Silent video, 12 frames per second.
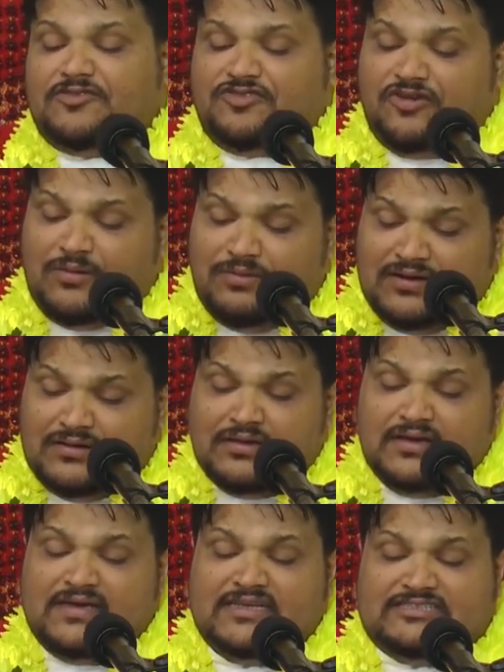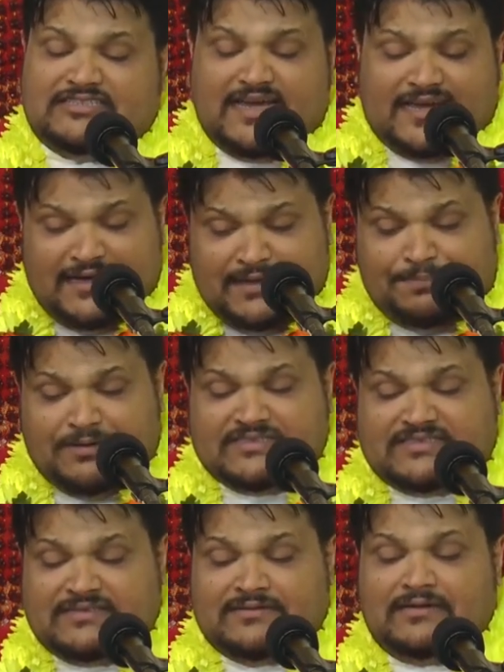trouble is taking the
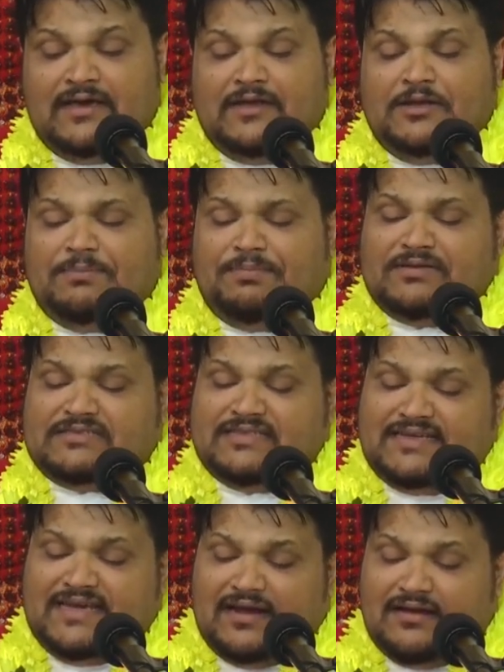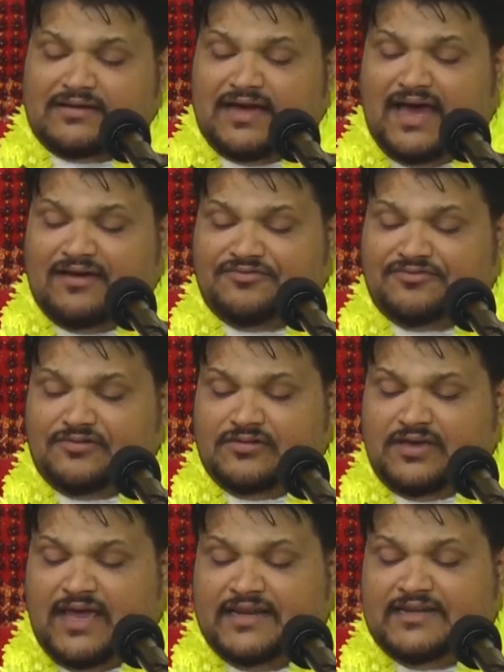person, the person cannot have
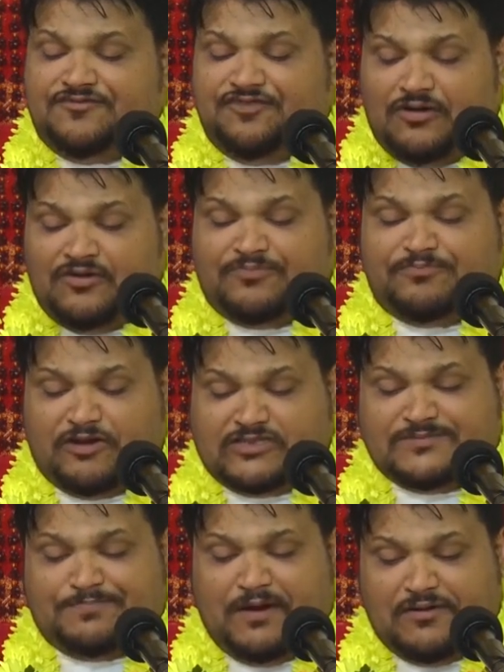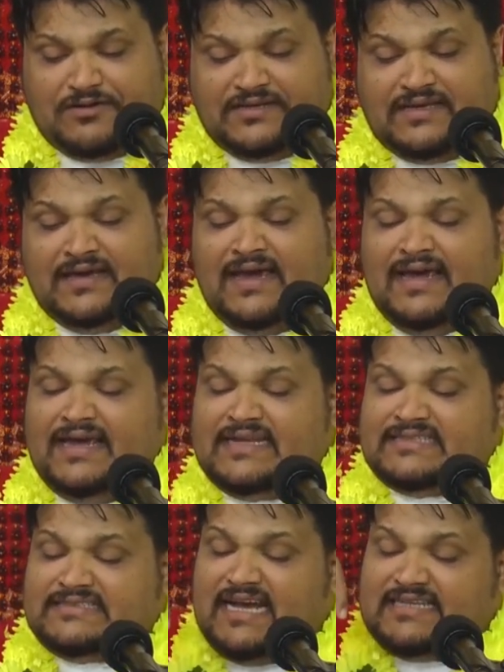any form of prosperity.
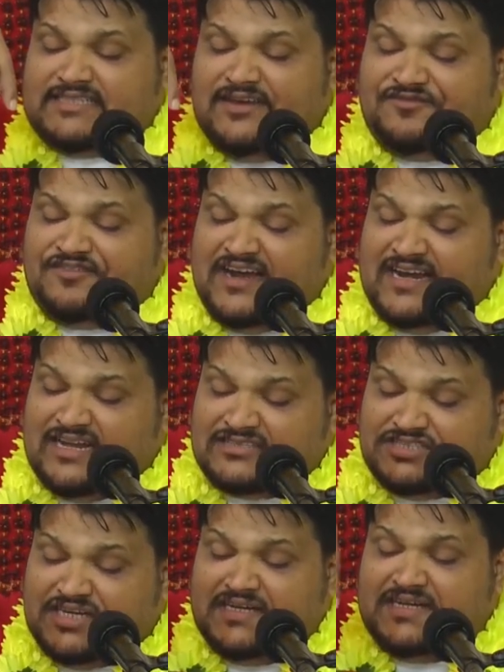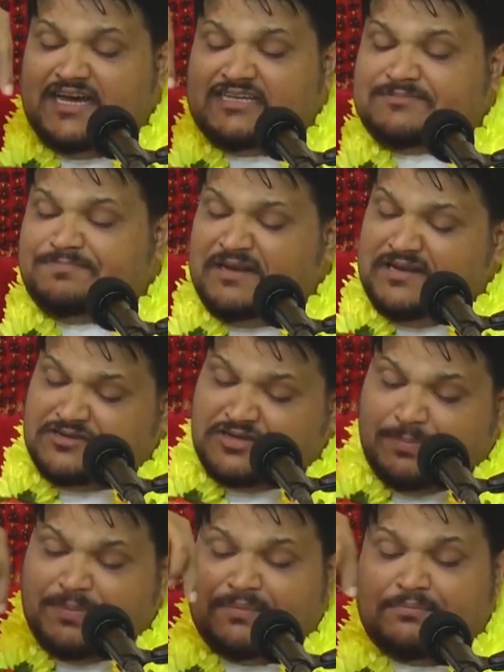It is as if financially they are spinning
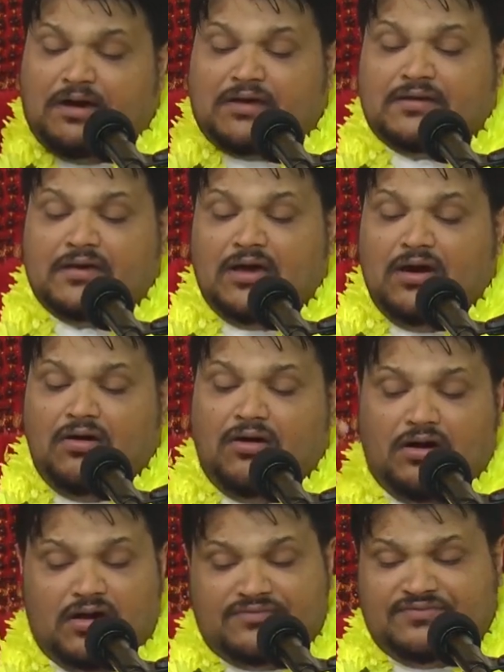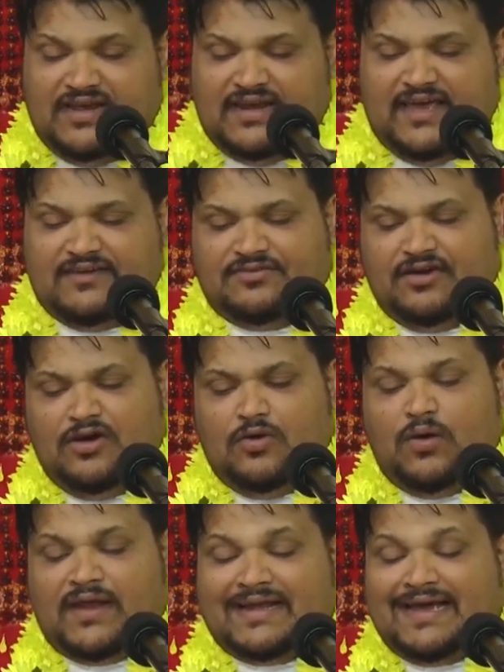top in mud all of their
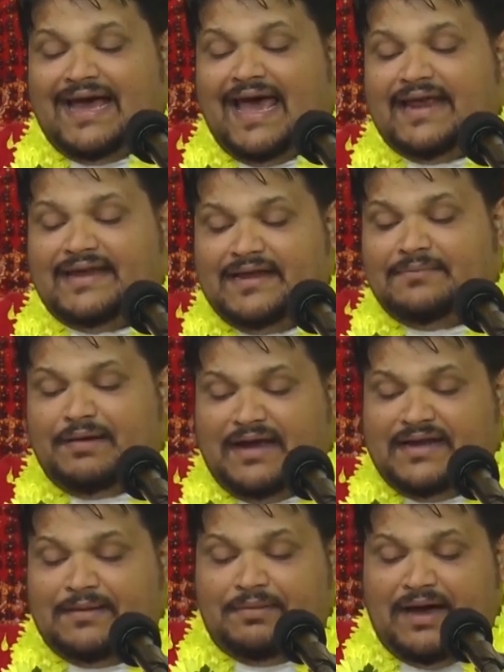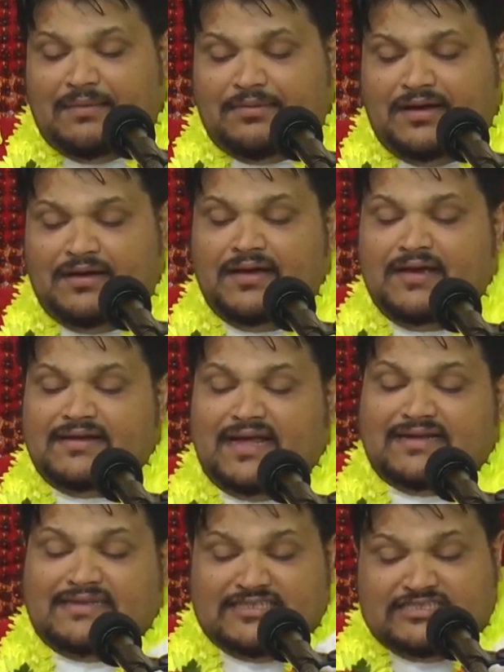life when guided by their barber
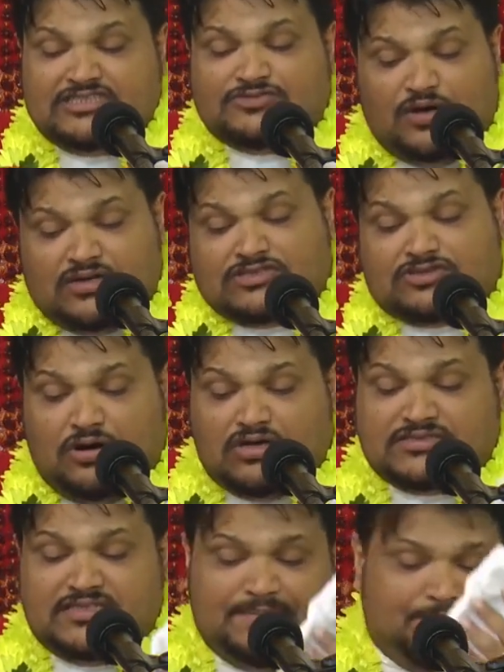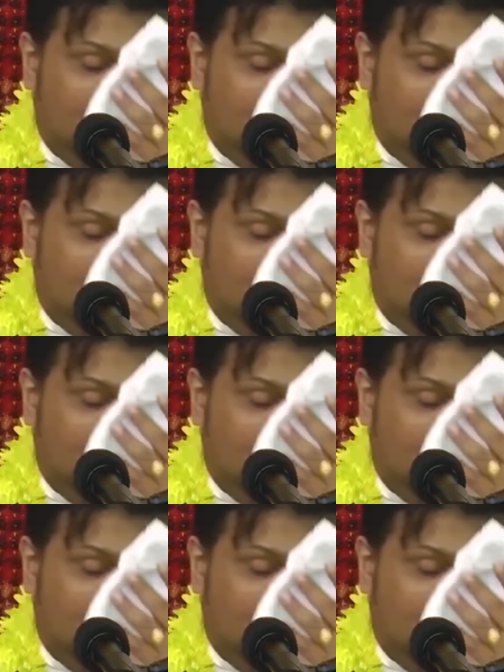that this is what is causing the